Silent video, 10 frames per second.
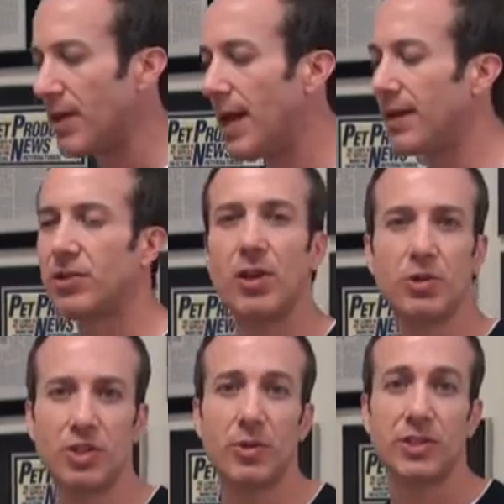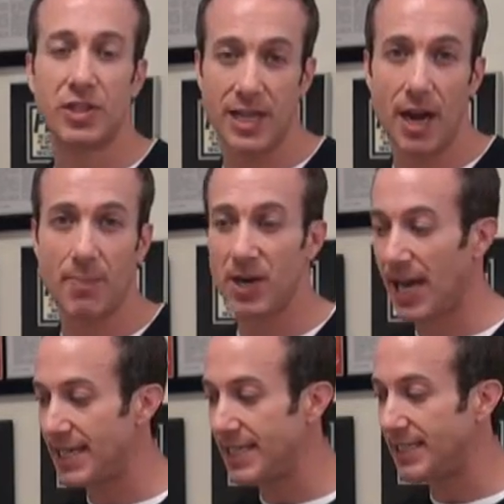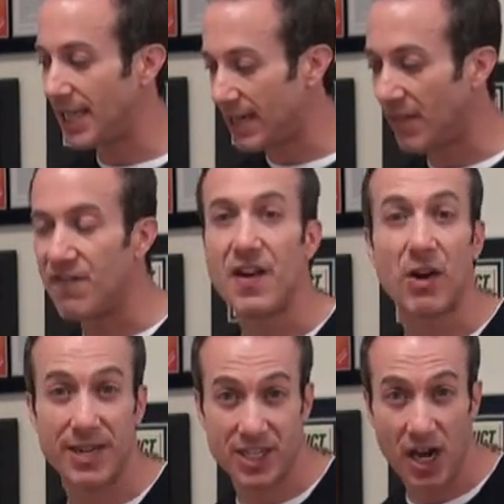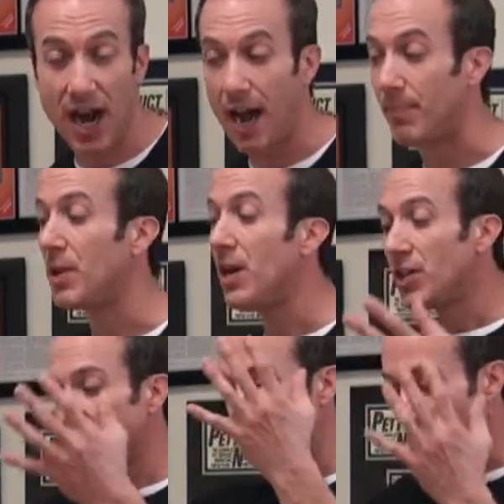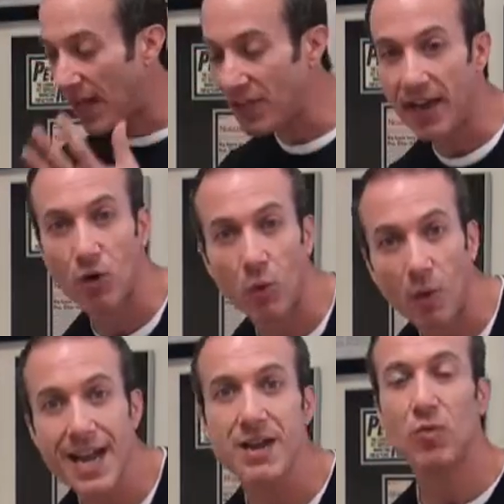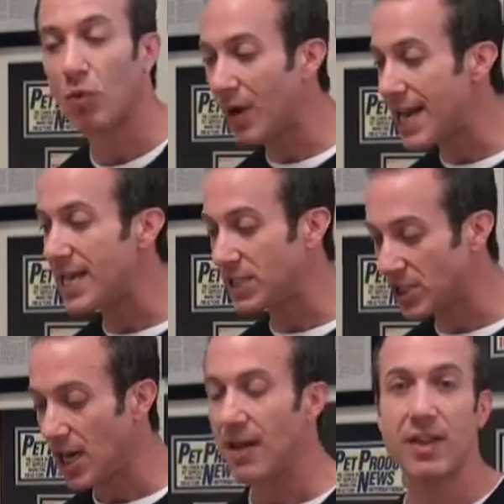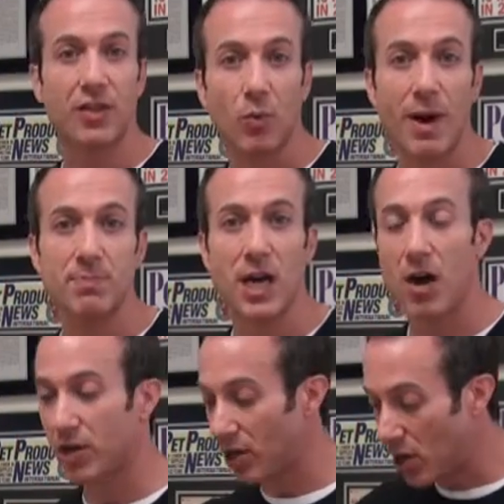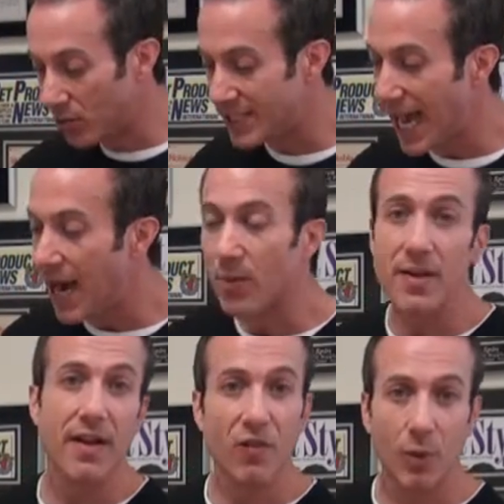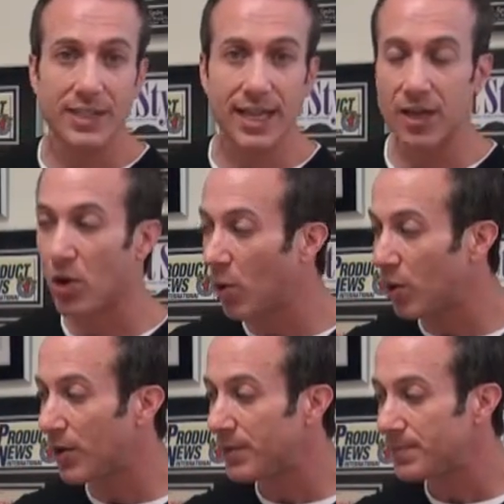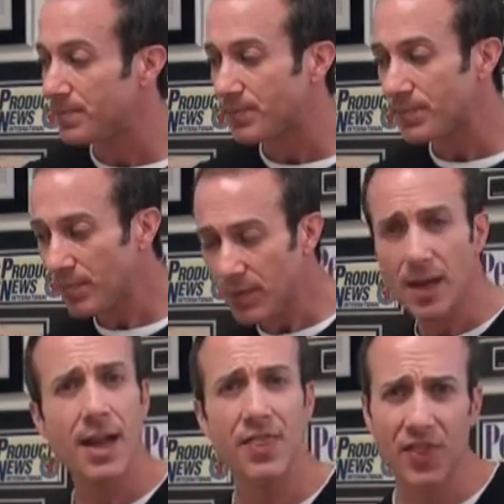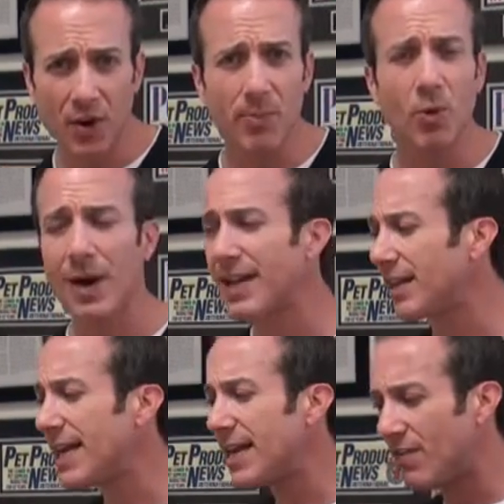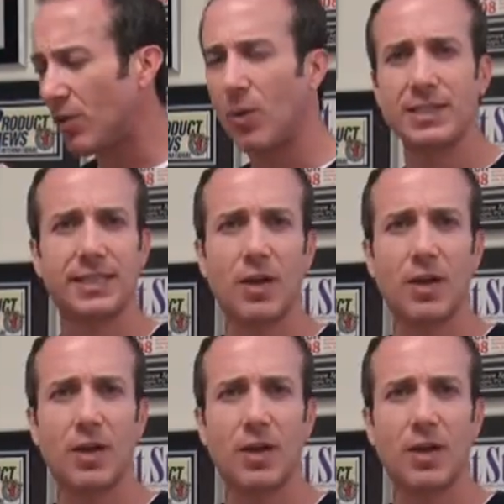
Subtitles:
and closer to the upper 90s at the very top. So you've got that great range that the reptile can go down if it wants to get cooler, and thermoregulate if it wants